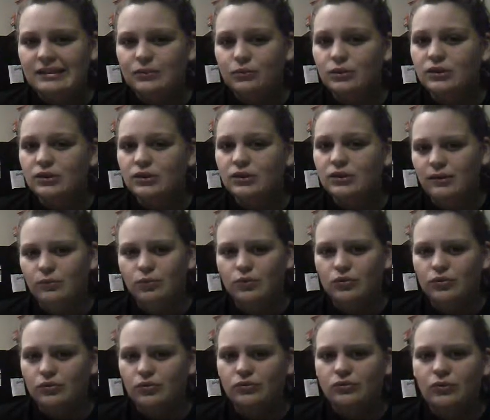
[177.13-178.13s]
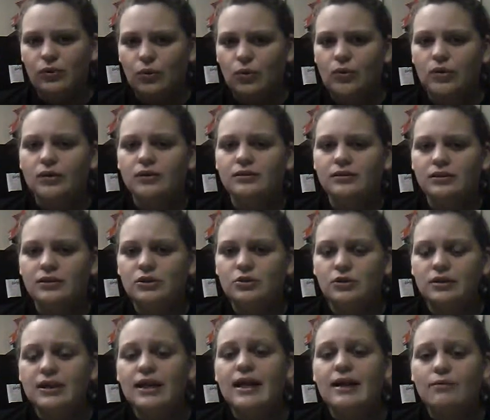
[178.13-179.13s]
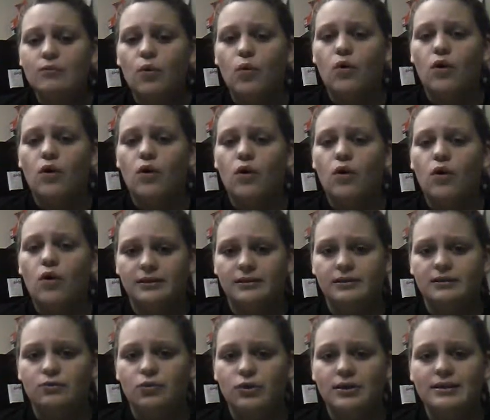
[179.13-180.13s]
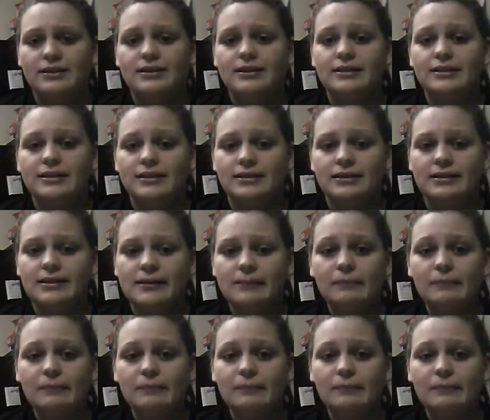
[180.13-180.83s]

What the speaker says: relatable, or you see it more often. It's more consistent.